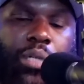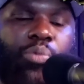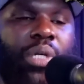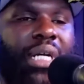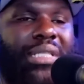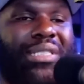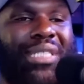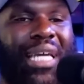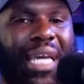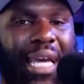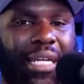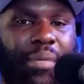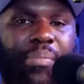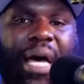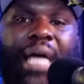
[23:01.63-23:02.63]
When I say
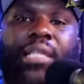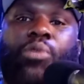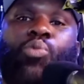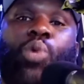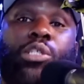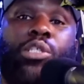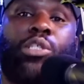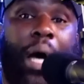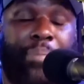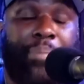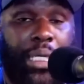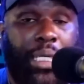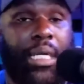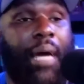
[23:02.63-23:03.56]
animalic, what do I mean?